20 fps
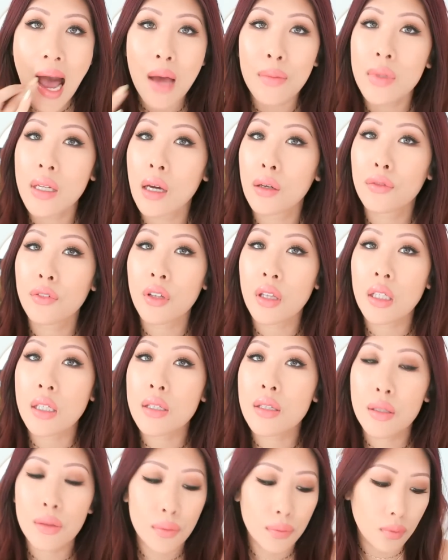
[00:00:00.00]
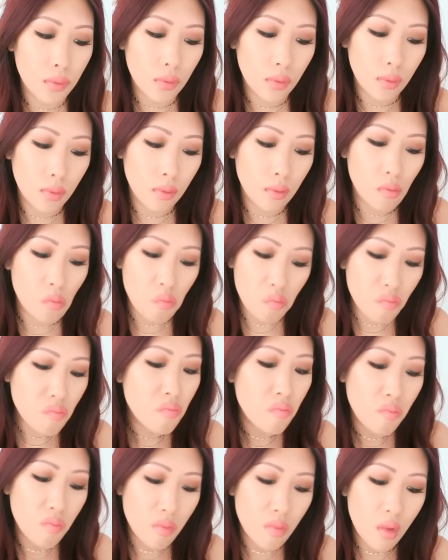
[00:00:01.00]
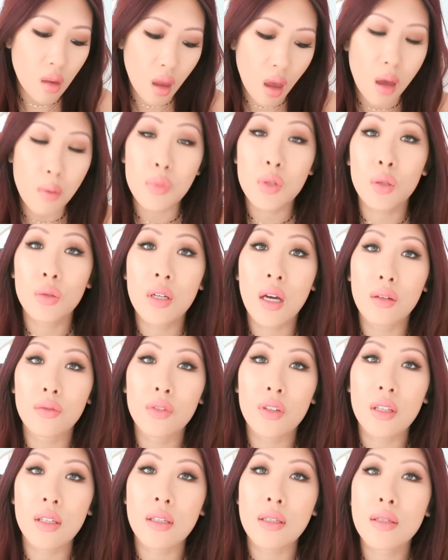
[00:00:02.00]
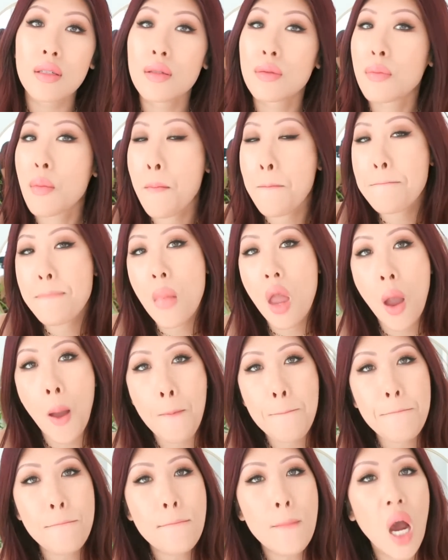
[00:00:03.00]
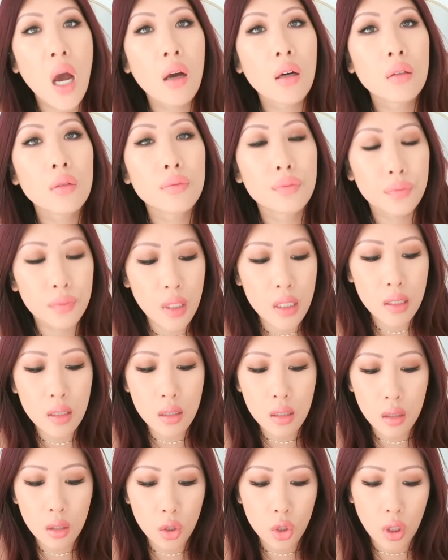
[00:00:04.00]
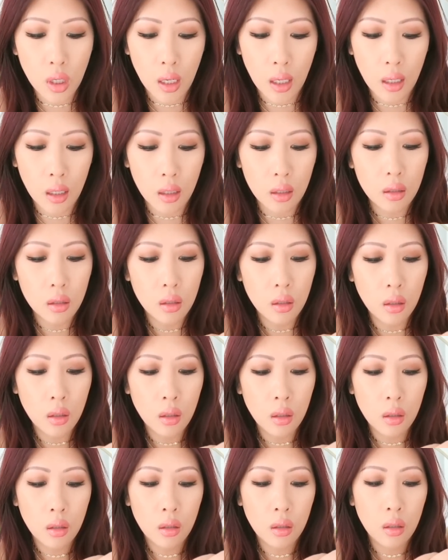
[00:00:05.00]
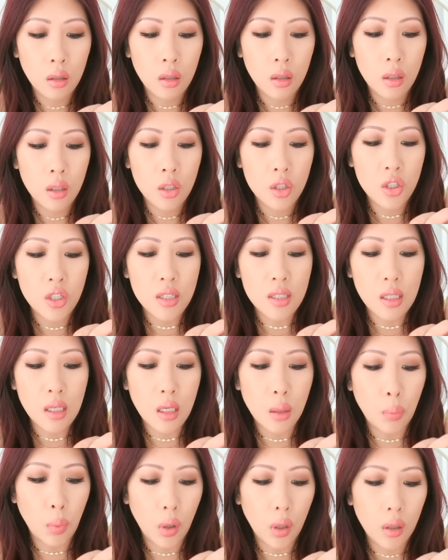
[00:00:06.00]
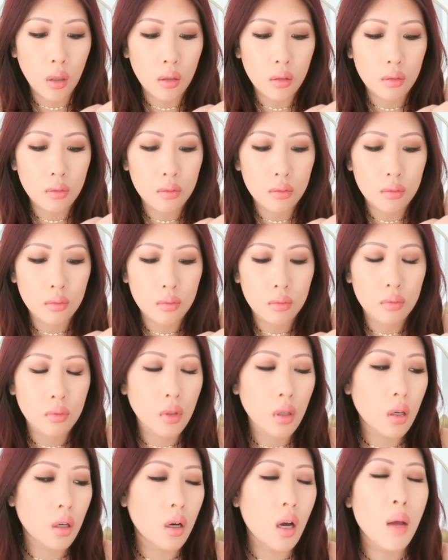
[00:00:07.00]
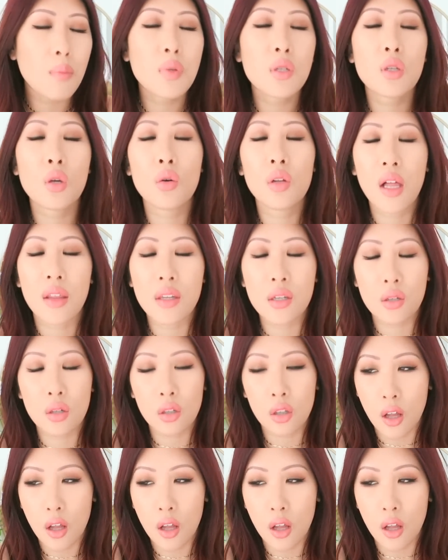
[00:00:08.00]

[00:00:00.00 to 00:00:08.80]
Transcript: I'm down for this. I'm so down for this. This is in the shade She's a Keeper. Oh, I'm so glad these are